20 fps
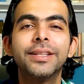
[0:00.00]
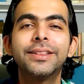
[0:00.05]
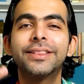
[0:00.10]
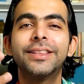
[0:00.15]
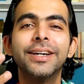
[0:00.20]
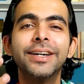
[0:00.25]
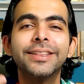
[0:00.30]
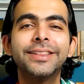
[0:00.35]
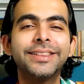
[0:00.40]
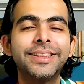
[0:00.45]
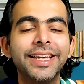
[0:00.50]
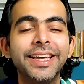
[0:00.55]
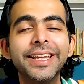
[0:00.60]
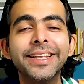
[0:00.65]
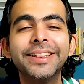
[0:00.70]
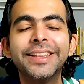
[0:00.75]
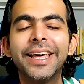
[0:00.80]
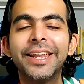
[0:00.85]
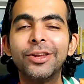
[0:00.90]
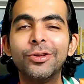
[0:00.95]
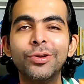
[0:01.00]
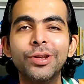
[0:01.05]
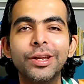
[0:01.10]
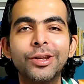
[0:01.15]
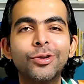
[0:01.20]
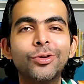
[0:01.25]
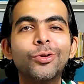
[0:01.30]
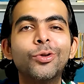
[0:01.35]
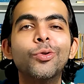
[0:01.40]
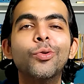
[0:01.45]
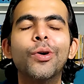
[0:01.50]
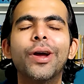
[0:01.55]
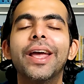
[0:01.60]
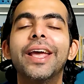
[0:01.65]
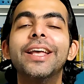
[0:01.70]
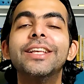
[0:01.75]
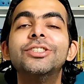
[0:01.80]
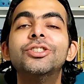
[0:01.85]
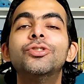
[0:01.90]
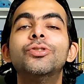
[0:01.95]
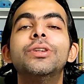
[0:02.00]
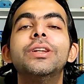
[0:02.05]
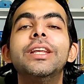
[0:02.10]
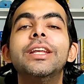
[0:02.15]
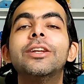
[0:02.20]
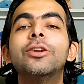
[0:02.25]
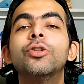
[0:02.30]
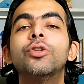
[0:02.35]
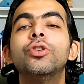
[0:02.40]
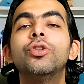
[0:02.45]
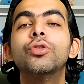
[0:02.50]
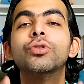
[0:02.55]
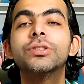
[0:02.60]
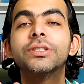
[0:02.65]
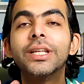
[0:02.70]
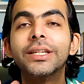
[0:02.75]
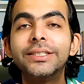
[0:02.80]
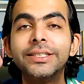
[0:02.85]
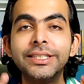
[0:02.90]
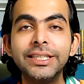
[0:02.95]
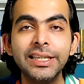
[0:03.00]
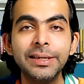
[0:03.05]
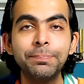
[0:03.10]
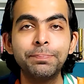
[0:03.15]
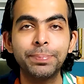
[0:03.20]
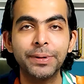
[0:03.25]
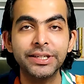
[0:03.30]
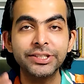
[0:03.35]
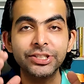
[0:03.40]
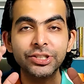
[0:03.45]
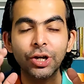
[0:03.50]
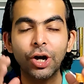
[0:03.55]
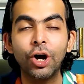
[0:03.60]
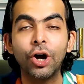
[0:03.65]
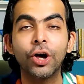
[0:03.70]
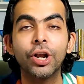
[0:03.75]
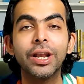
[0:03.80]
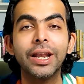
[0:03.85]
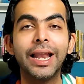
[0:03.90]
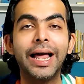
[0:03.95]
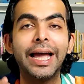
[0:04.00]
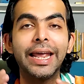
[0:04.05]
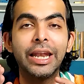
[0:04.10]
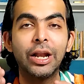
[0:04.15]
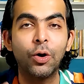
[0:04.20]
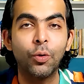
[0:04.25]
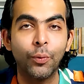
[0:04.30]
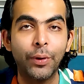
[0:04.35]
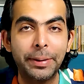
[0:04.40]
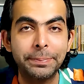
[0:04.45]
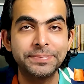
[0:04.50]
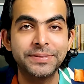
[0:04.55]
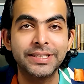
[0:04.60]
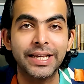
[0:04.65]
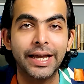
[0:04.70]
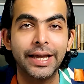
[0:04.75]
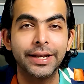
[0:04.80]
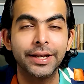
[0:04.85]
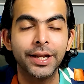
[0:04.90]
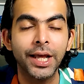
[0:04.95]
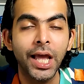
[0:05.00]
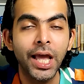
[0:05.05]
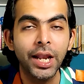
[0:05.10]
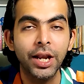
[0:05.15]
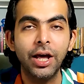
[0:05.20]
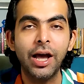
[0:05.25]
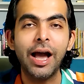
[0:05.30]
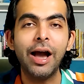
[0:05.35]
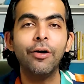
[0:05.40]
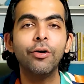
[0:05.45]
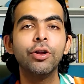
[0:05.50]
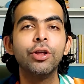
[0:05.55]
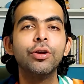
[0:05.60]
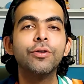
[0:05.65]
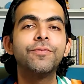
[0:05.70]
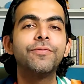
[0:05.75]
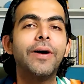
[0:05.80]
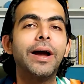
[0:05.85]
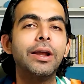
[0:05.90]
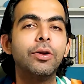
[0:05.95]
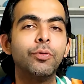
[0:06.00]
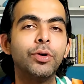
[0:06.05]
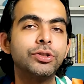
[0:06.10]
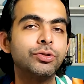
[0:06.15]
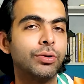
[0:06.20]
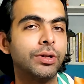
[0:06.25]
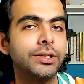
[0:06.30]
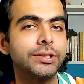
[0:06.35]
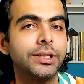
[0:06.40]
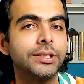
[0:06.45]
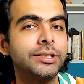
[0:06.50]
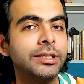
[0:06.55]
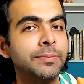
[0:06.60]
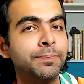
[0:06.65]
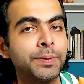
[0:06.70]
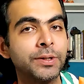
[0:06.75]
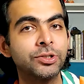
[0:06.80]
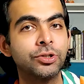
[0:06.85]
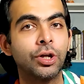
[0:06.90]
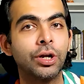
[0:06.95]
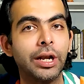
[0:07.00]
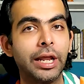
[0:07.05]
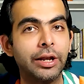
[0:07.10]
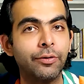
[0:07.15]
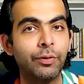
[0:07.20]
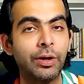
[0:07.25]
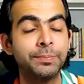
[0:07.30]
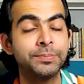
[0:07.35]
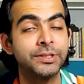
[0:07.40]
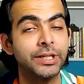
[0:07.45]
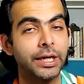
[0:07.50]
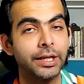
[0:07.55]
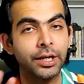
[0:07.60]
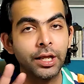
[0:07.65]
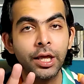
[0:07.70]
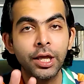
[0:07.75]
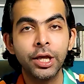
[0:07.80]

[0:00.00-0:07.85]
third thing that you need to do is you need to use the cheapest online website. Now, how do you find which one is the cheapest online website?